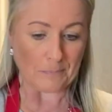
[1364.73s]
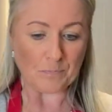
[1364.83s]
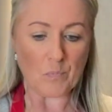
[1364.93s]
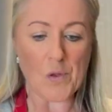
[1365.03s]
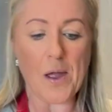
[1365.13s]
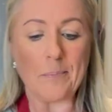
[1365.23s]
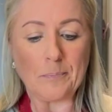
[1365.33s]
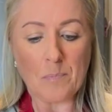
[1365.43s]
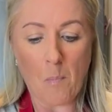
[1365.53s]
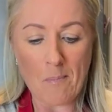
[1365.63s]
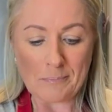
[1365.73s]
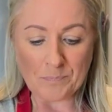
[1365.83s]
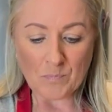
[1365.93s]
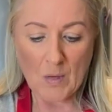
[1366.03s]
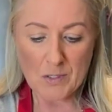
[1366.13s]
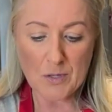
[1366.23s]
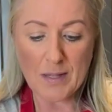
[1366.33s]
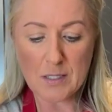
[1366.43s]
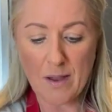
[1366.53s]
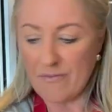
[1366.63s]
oh, hang on, it still might
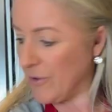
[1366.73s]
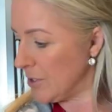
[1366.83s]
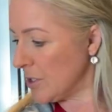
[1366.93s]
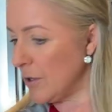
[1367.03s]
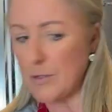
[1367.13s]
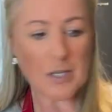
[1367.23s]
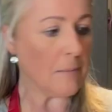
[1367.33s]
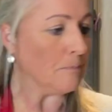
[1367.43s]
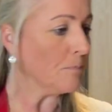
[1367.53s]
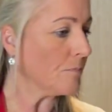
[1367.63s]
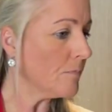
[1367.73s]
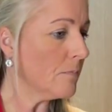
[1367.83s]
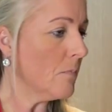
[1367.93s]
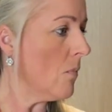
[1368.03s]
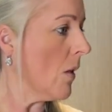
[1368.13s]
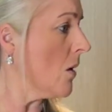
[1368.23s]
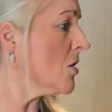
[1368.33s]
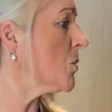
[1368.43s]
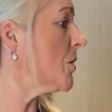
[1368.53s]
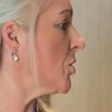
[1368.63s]
actually be, didn't
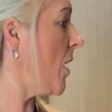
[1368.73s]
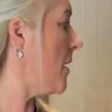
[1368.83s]
quite,